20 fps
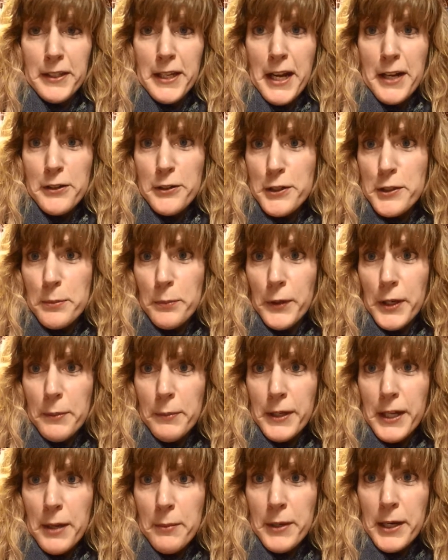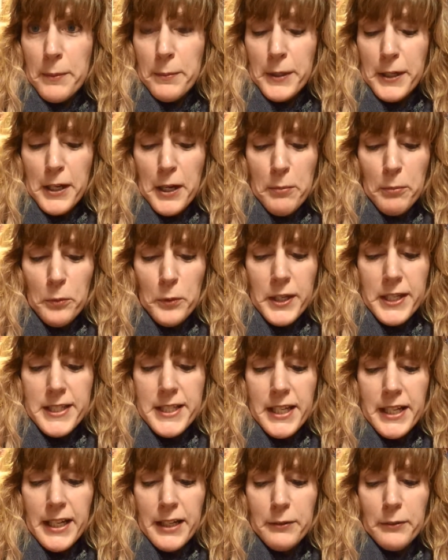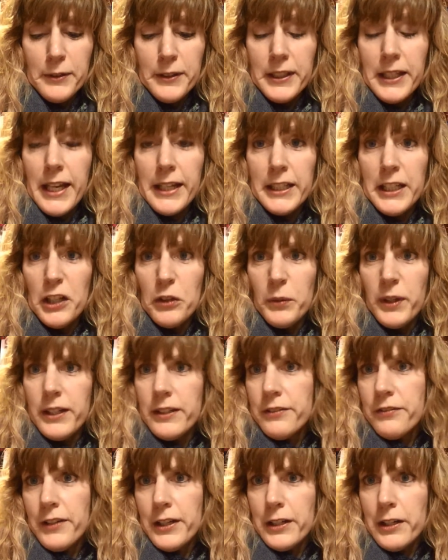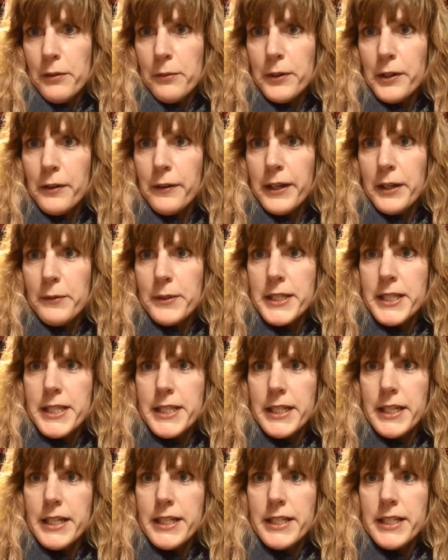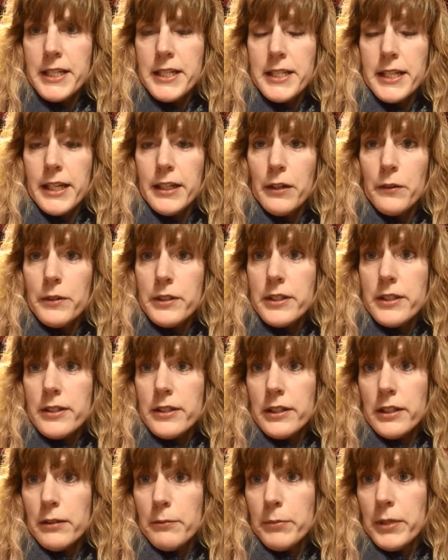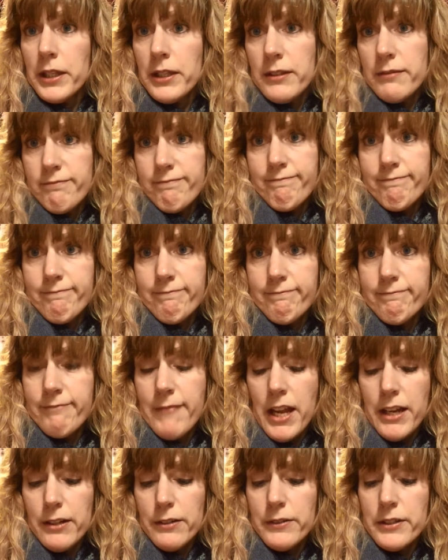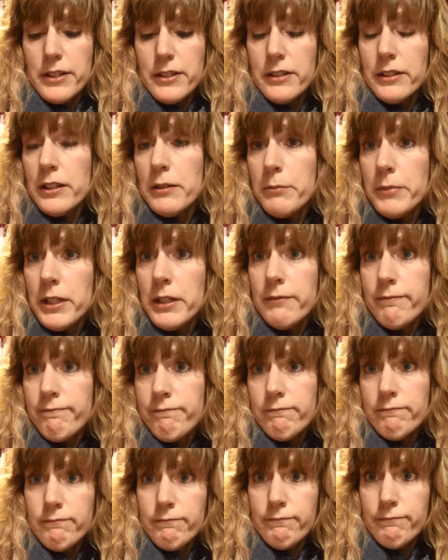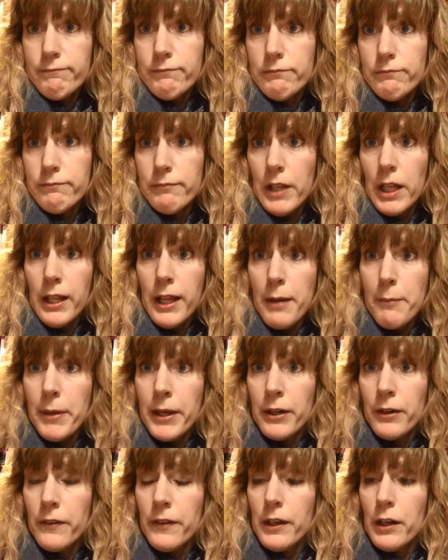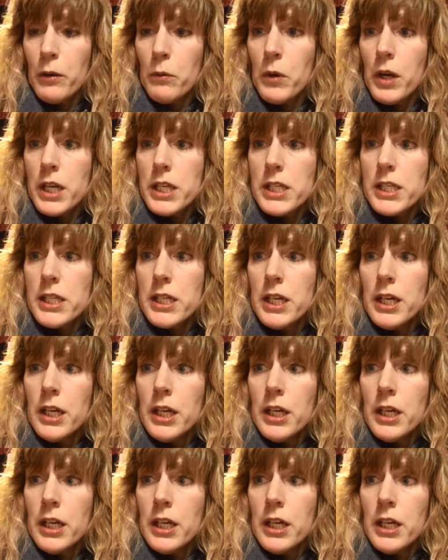a doctor's appointment coming up in a couple weeks, and I can't wait to find out what her A1C is, because I know it's going to be a lot better than it was.